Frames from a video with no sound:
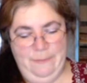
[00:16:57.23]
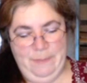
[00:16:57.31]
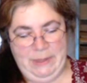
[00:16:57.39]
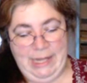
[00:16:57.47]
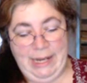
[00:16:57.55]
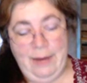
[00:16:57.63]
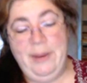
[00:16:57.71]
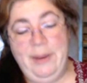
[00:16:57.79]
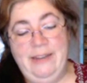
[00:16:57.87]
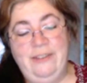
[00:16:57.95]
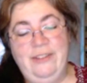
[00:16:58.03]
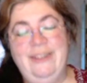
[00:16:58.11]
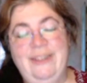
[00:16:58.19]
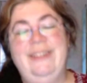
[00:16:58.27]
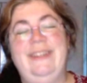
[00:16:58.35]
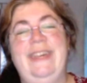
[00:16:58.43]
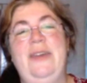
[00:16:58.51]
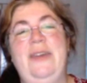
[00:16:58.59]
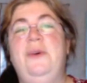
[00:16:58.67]
But then I went and took
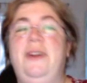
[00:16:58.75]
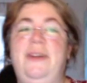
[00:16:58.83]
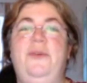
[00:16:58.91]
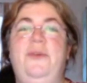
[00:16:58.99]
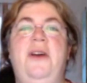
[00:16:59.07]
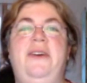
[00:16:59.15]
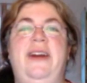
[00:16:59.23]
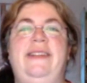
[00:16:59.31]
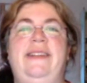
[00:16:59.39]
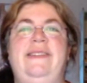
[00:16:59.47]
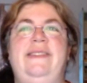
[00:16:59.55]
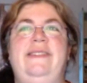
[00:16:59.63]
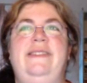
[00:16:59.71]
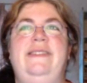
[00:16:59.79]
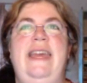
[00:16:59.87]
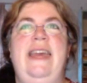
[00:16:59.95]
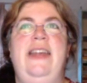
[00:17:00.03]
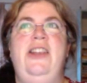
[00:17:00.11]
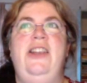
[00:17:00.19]
a work in progress
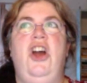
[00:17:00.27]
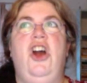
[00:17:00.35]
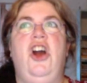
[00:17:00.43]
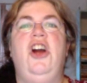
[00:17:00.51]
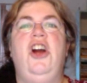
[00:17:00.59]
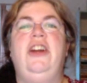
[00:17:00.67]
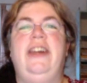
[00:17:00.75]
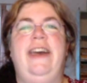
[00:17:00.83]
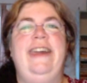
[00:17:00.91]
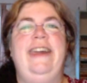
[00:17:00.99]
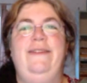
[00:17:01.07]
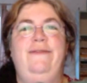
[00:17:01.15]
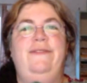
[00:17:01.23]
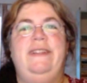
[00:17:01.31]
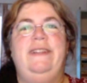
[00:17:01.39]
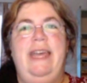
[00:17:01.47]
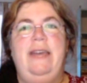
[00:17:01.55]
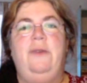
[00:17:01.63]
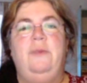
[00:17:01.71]
and archived
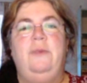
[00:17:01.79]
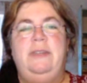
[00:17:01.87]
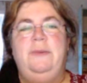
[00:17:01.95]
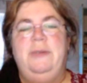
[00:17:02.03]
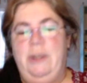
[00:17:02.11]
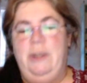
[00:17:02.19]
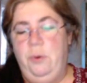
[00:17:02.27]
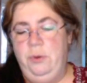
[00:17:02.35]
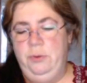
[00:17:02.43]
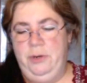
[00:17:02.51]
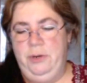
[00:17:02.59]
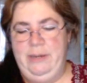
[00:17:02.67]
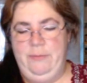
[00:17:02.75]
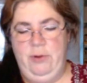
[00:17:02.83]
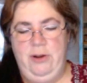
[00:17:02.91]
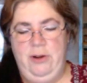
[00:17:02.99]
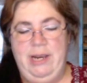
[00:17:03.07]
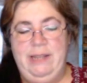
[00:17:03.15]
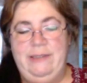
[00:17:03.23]
like really, really old work in
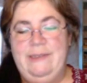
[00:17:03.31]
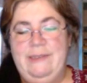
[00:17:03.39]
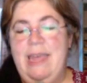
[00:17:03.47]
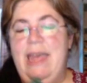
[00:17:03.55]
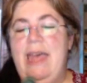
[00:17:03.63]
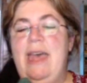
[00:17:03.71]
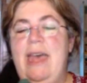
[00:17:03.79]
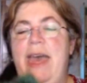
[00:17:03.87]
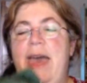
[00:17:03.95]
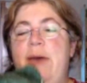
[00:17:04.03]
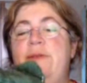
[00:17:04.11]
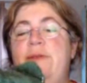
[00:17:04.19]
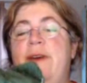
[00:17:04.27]
progress out of